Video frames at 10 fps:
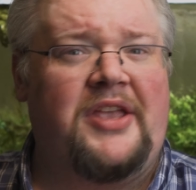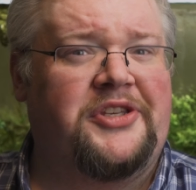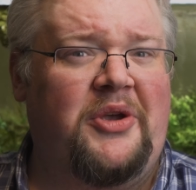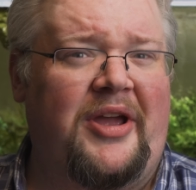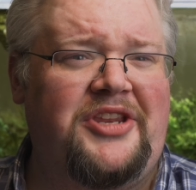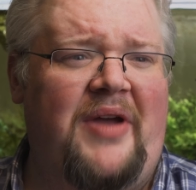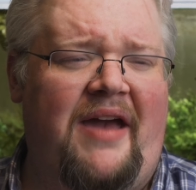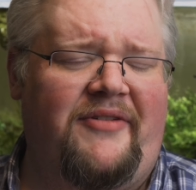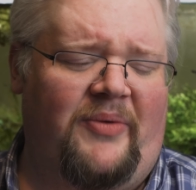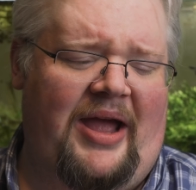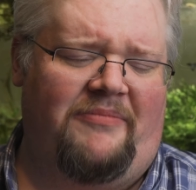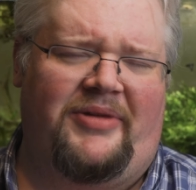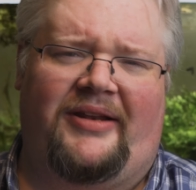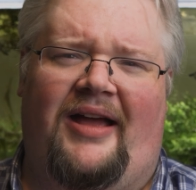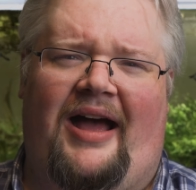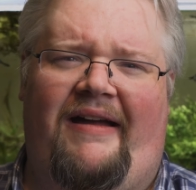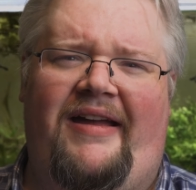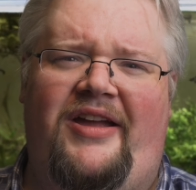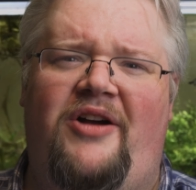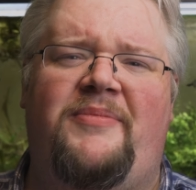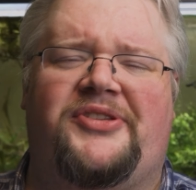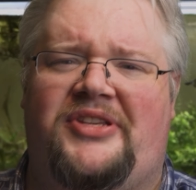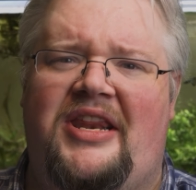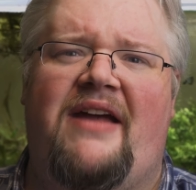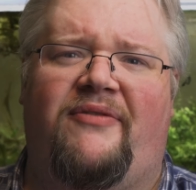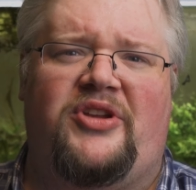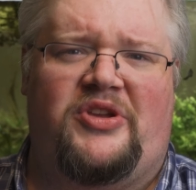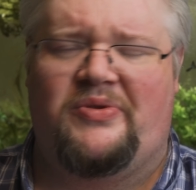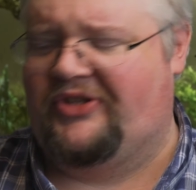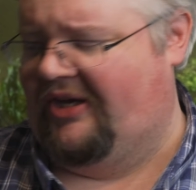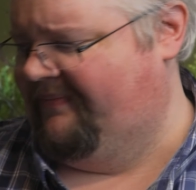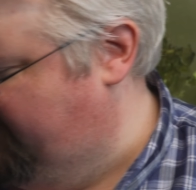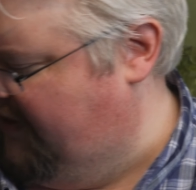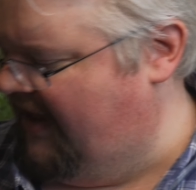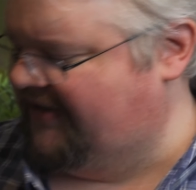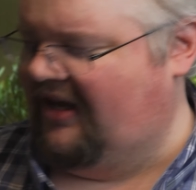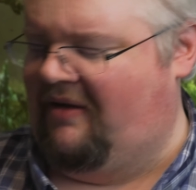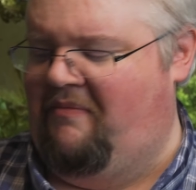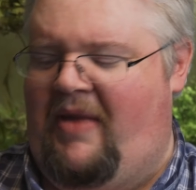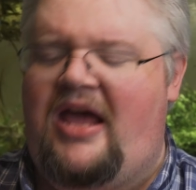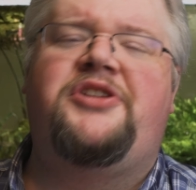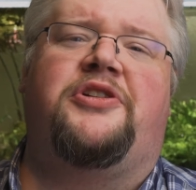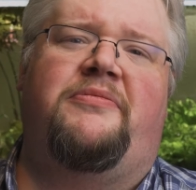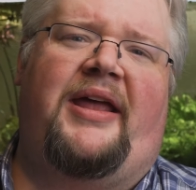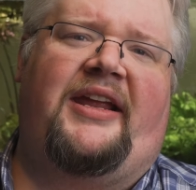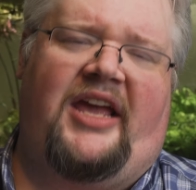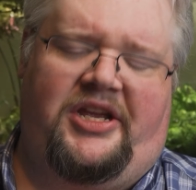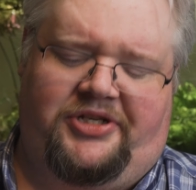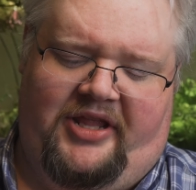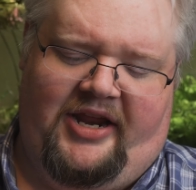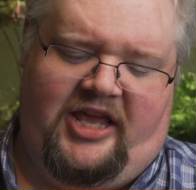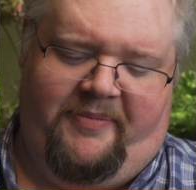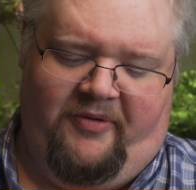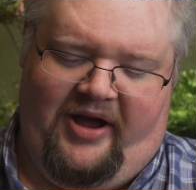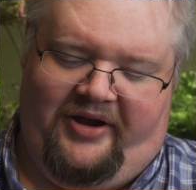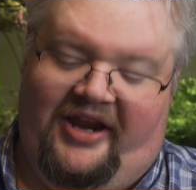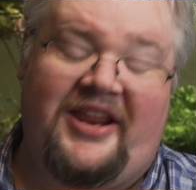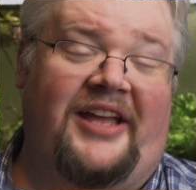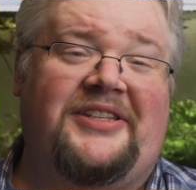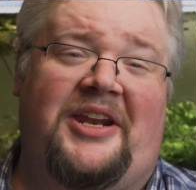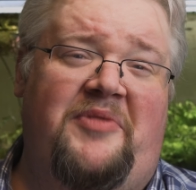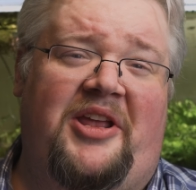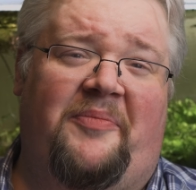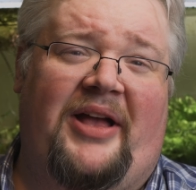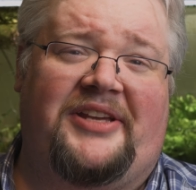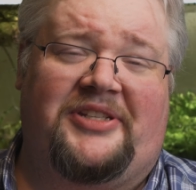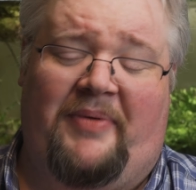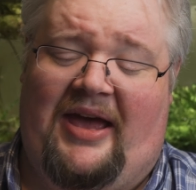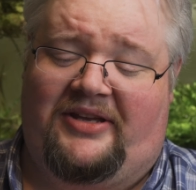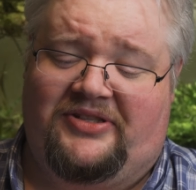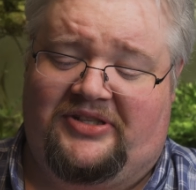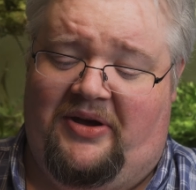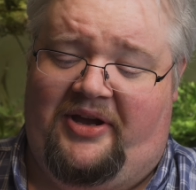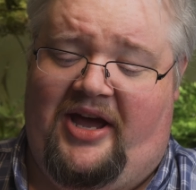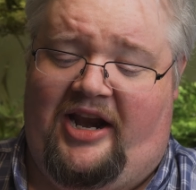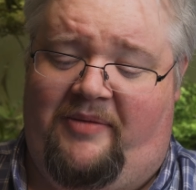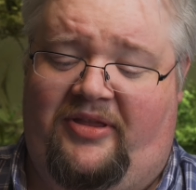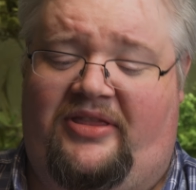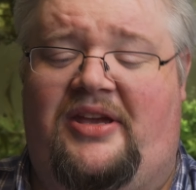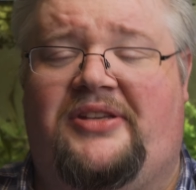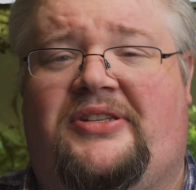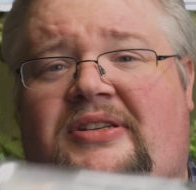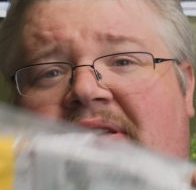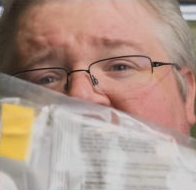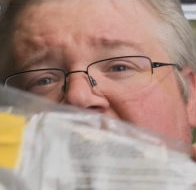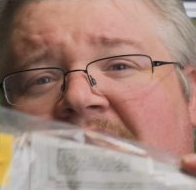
So I do have it around, but I almost never use it. The last like major medication that I keep around, and it's going to be in a plastic bag because this is how I got it, but this